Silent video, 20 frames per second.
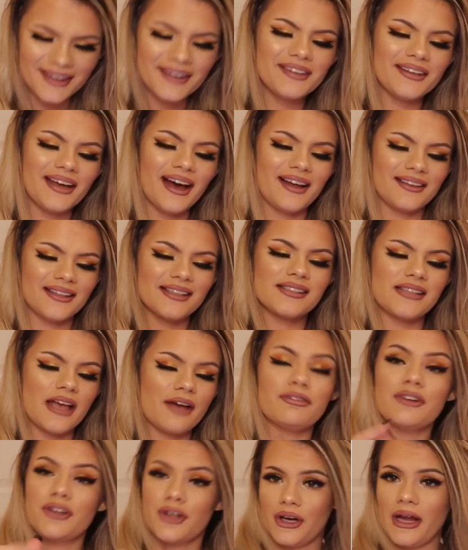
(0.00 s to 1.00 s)
Yeah, that's
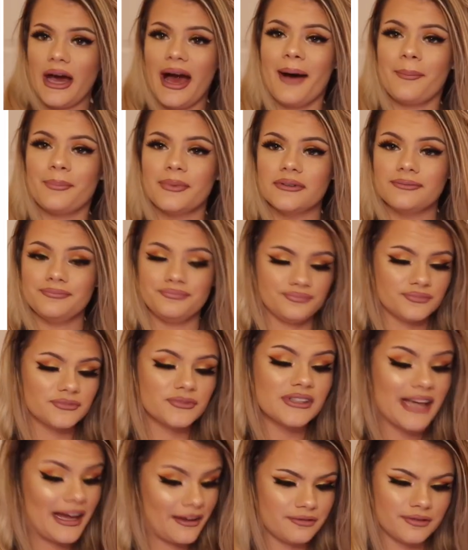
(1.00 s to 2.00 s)
definitely gonna happen.
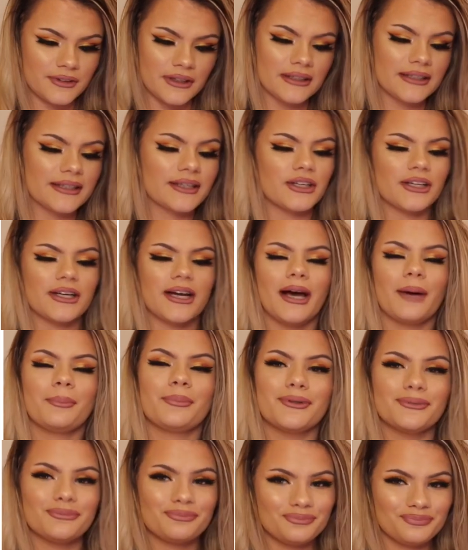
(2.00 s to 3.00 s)
Definitely gonna
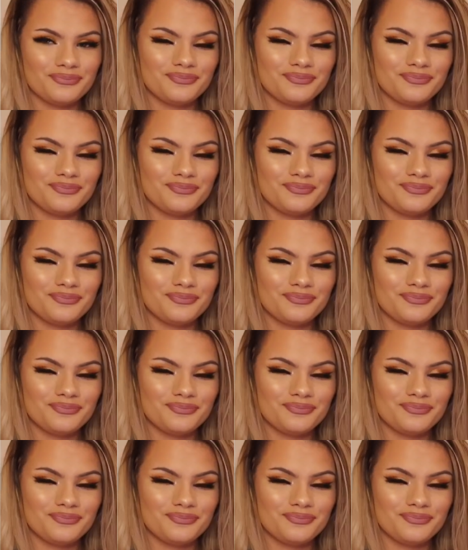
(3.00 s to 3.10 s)
happen.